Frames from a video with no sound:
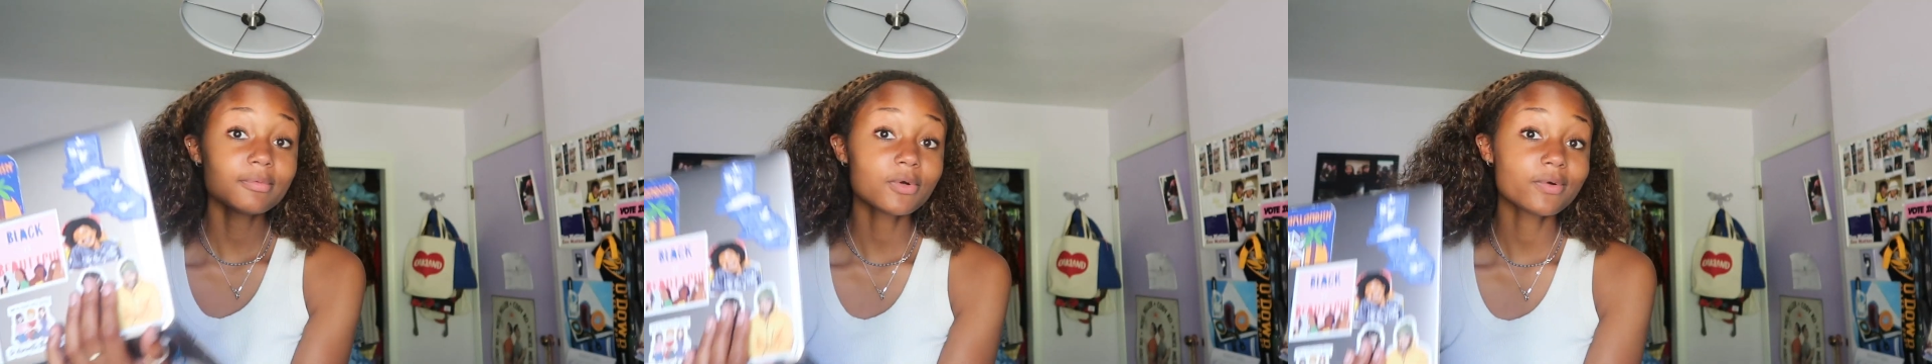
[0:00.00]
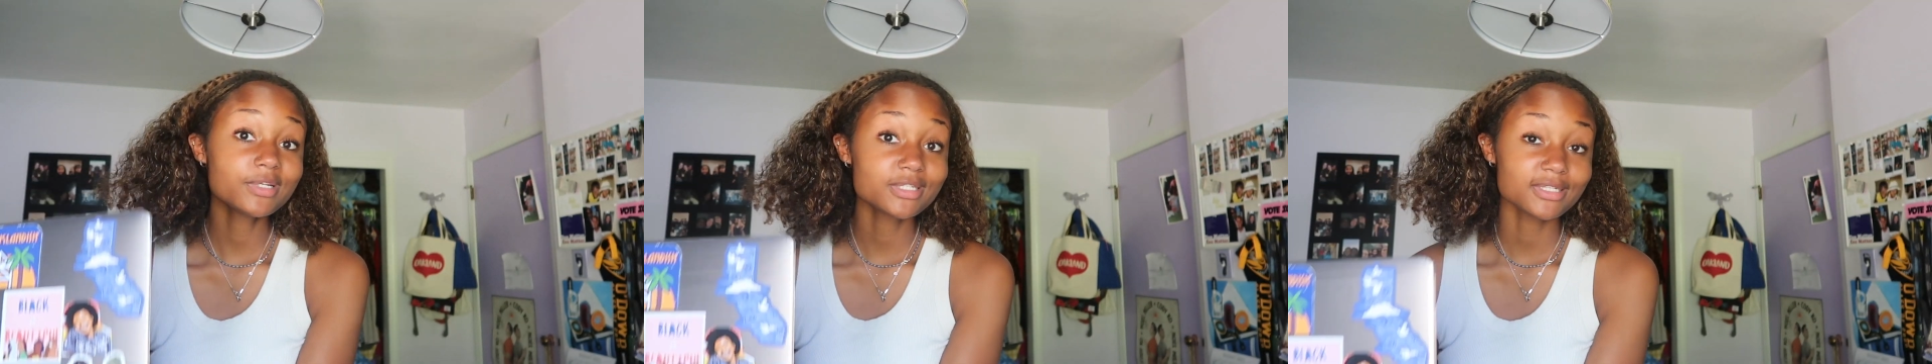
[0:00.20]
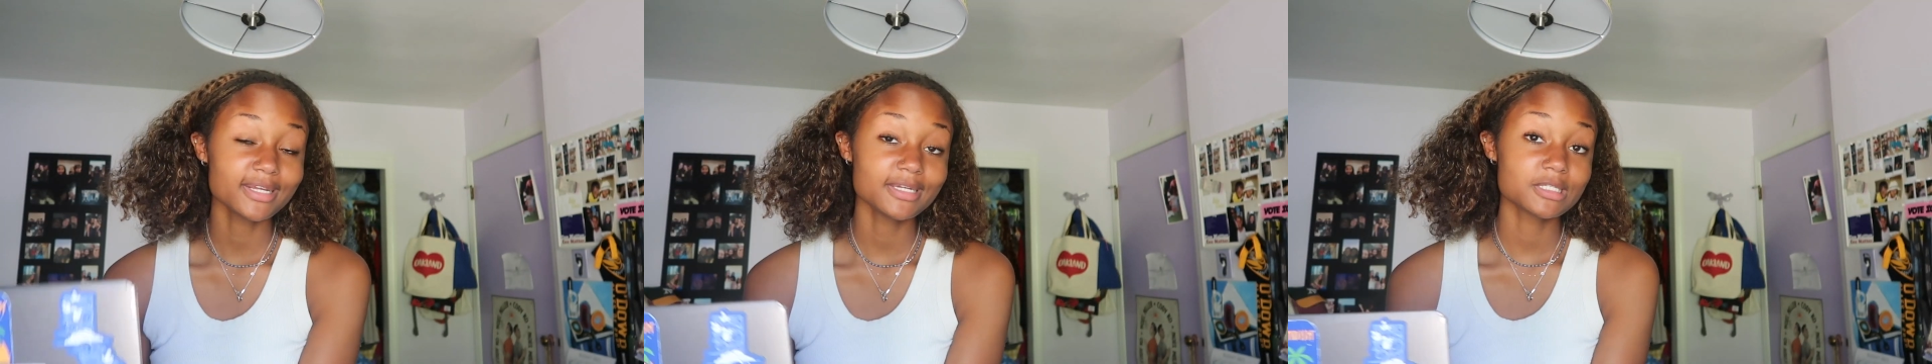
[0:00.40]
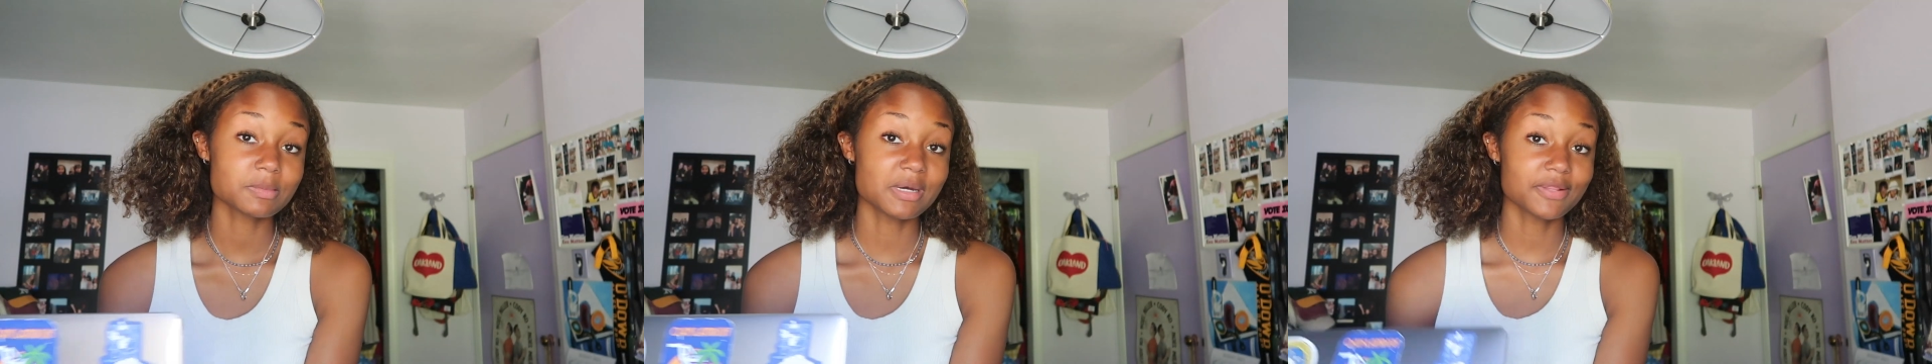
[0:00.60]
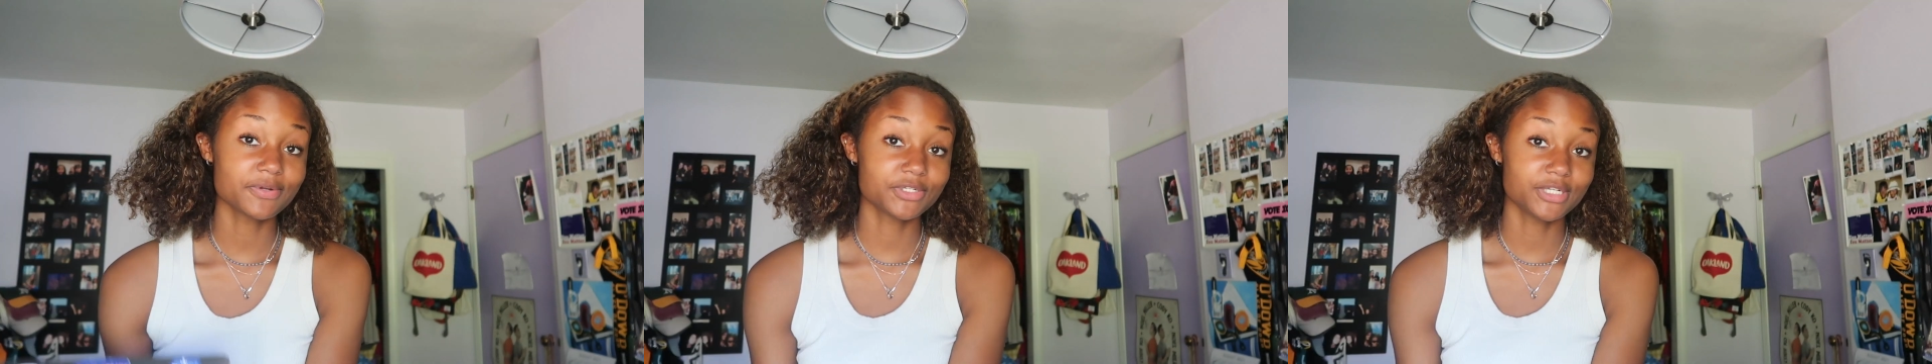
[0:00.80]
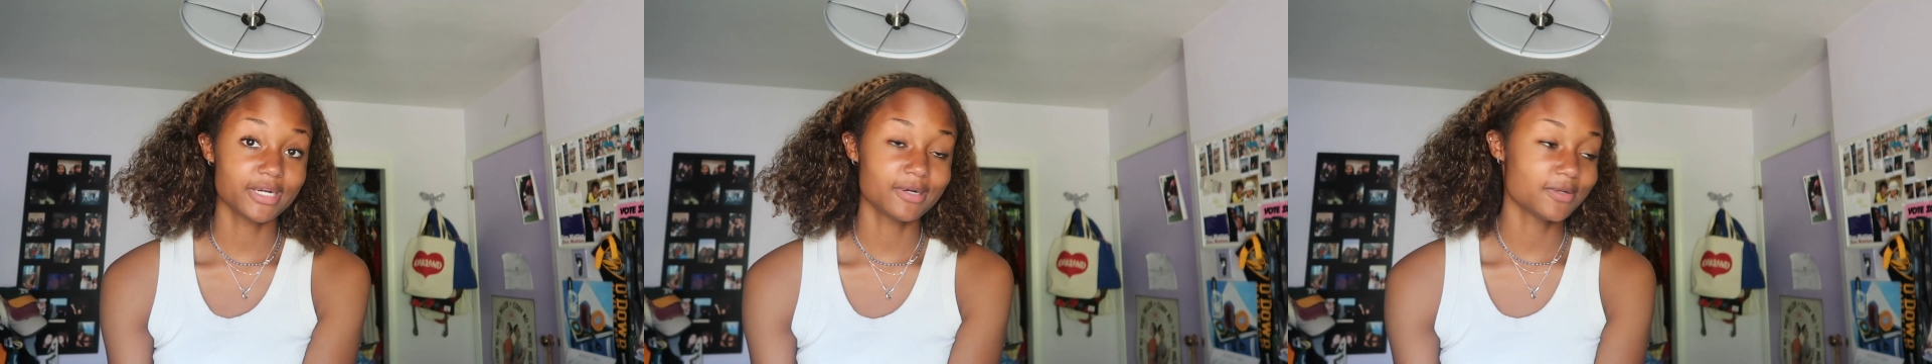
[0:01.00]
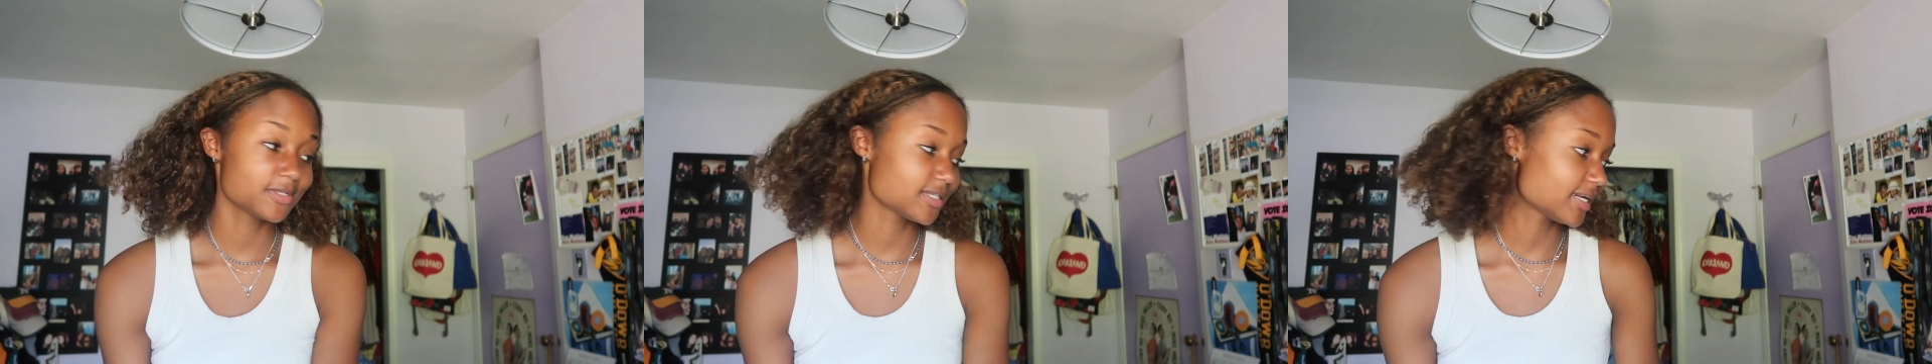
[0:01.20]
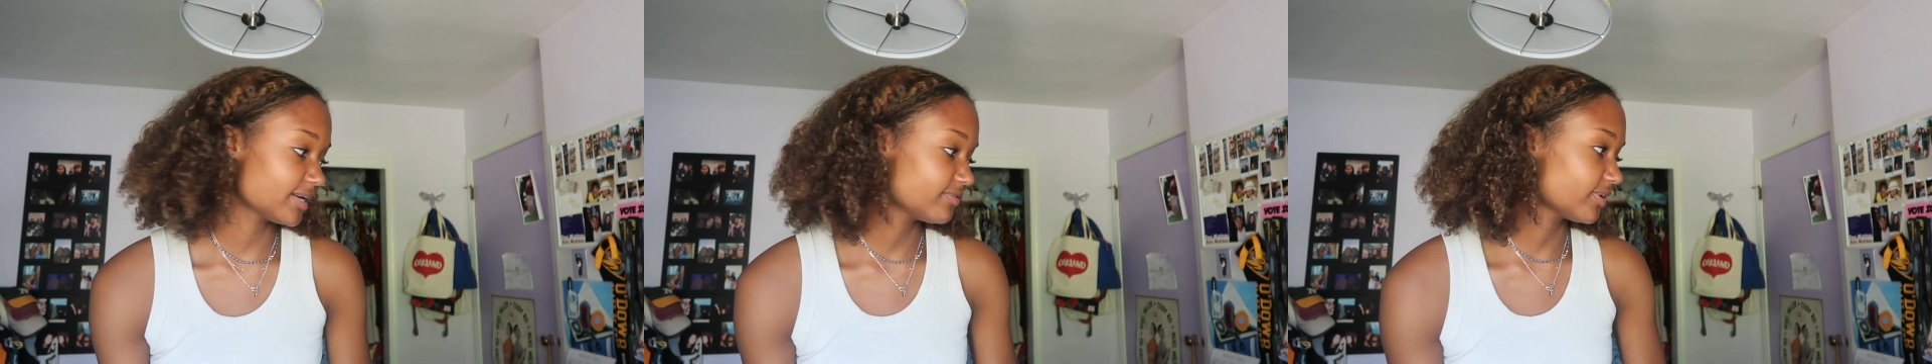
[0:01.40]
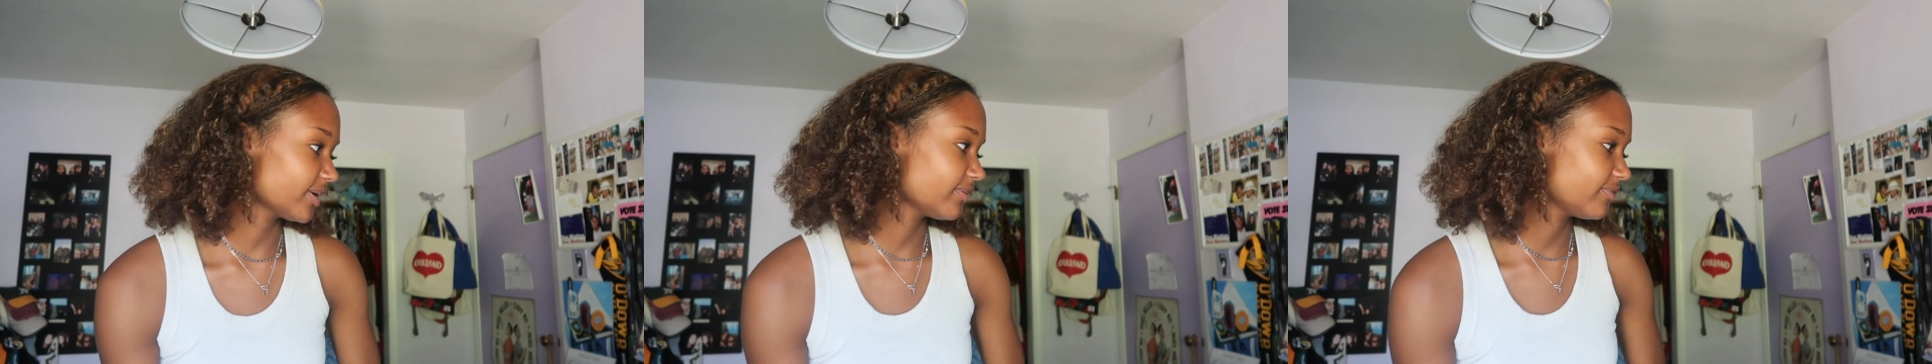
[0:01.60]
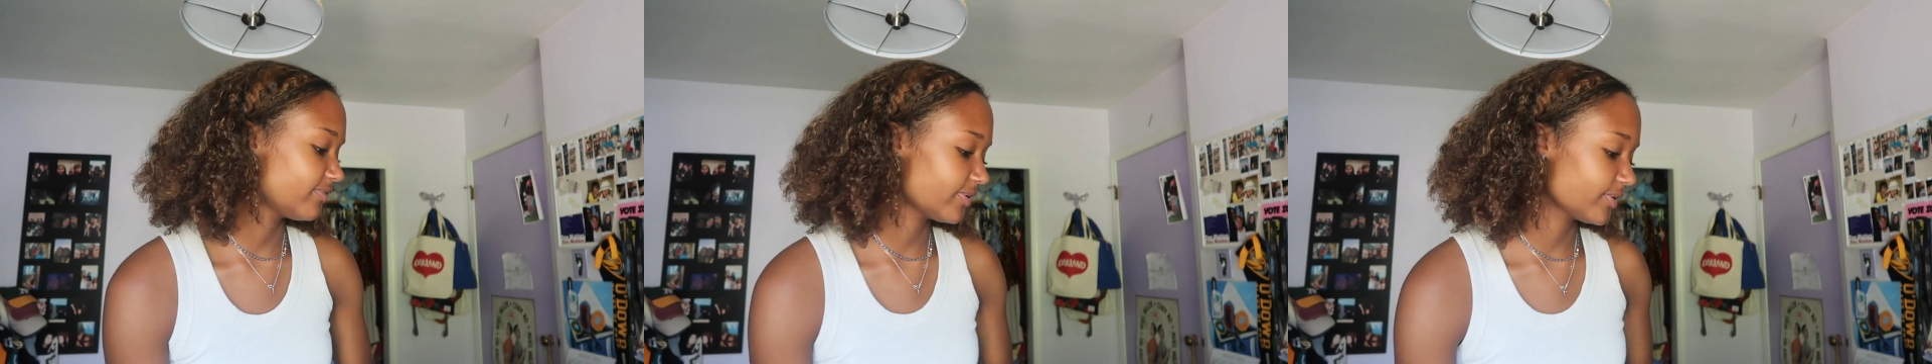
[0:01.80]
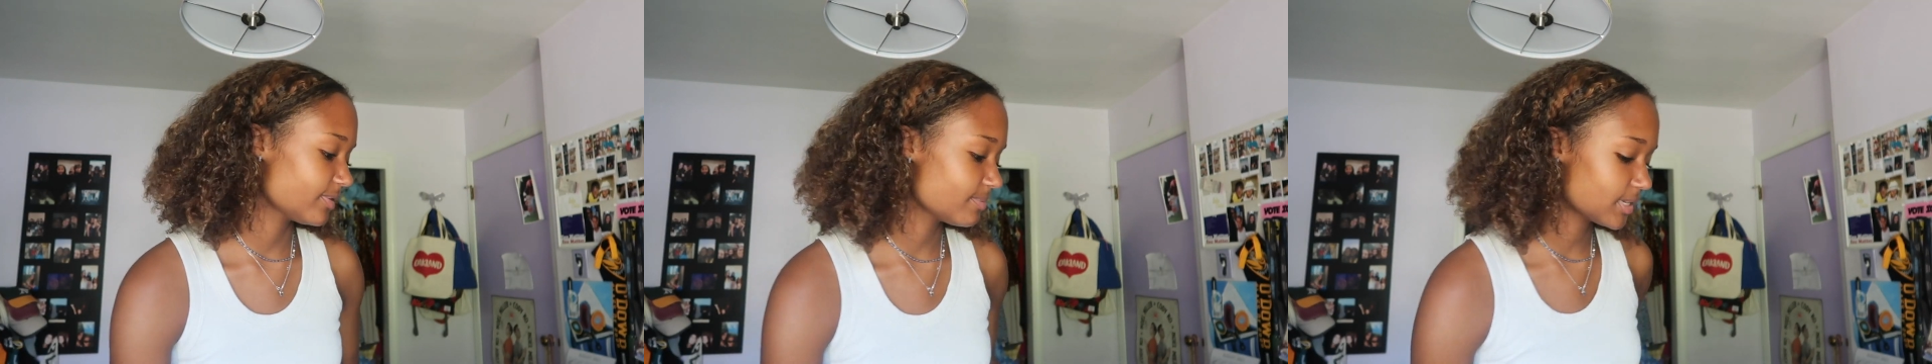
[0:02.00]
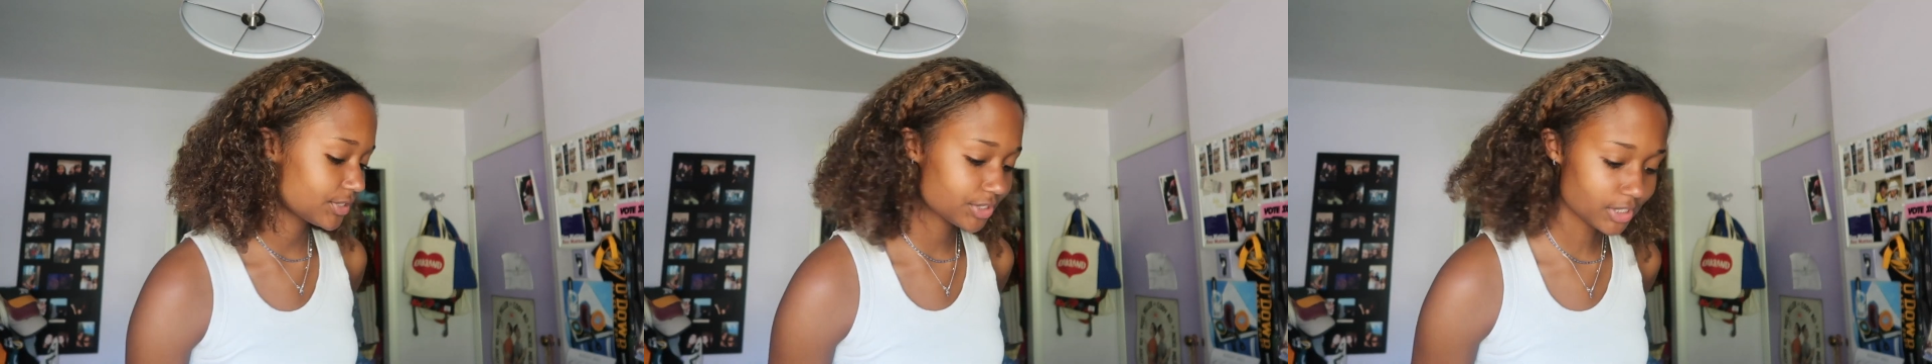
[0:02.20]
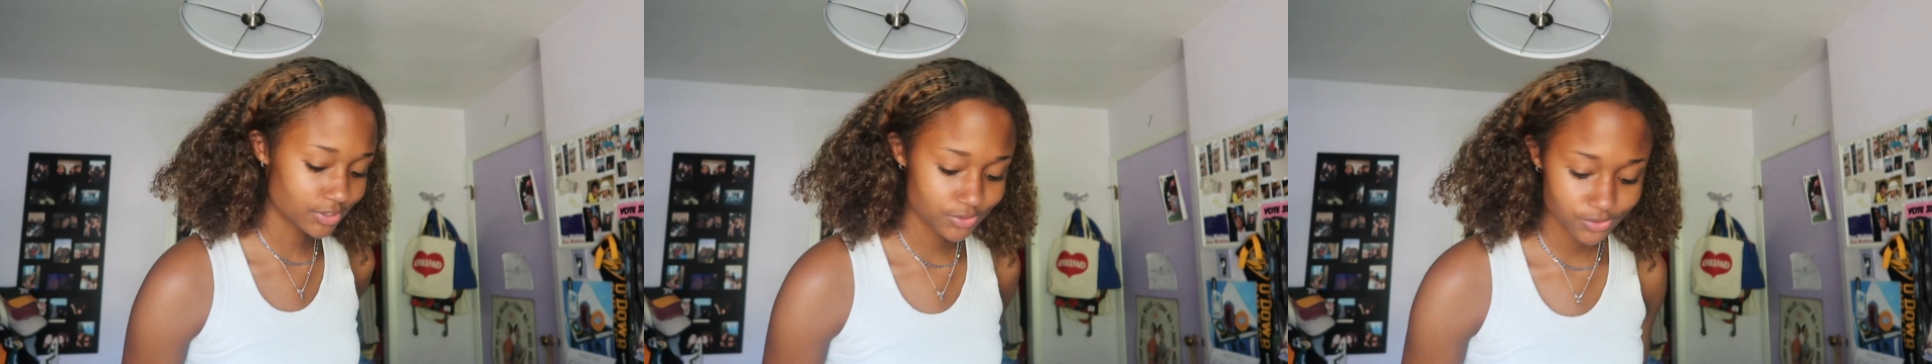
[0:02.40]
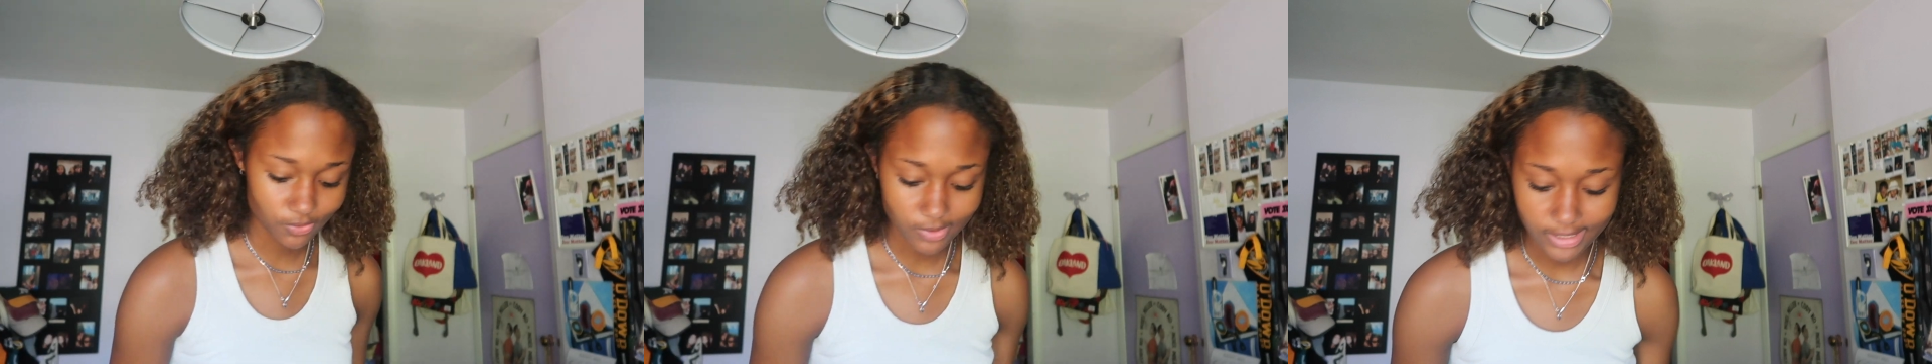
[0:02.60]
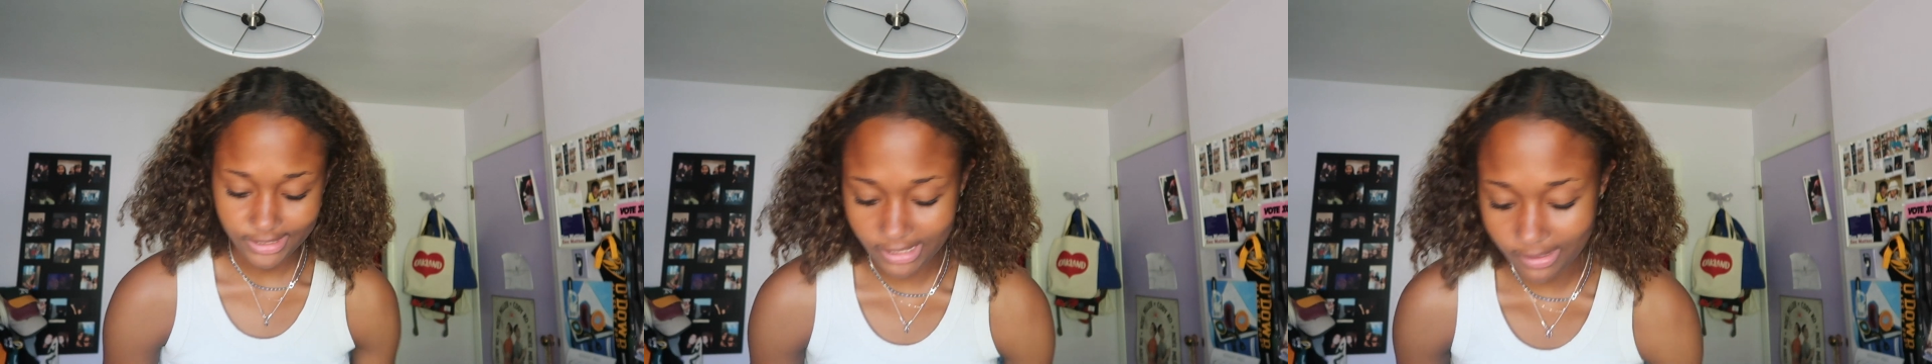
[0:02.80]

am going to link some other channels that I very much enjoy